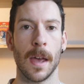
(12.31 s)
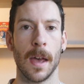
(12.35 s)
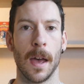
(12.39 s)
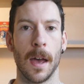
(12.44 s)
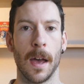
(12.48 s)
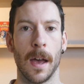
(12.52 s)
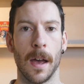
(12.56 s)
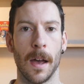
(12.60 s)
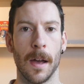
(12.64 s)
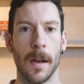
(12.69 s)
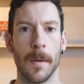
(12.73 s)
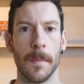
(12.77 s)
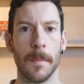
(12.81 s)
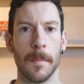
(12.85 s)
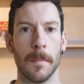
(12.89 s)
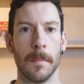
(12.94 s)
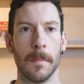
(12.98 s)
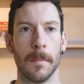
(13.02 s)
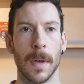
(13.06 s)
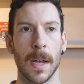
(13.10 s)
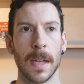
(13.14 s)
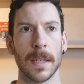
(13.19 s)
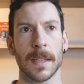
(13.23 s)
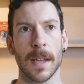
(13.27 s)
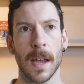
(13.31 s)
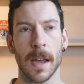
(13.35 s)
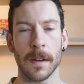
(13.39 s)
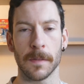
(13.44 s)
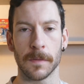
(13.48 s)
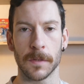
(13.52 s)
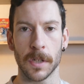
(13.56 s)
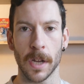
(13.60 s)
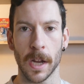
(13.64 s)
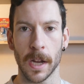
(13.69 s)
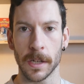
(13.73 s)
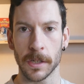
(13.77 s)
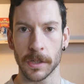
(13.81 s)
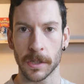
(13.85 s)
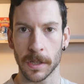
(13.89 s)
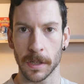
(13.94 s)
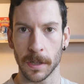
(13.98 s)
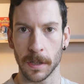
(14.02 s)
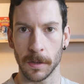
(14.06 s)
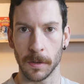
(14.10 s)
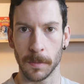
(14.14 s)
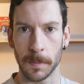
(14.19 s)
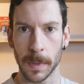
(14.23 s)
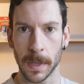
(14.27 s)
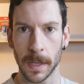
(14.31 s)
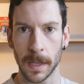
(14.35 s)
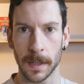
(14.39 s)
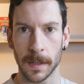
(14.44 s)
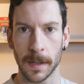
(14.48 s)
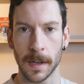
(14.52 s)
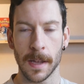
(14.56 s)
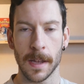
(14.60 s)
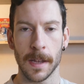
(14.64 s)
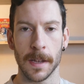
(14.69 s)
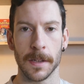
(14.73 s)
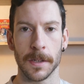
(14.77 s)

has kind of changed a little bit.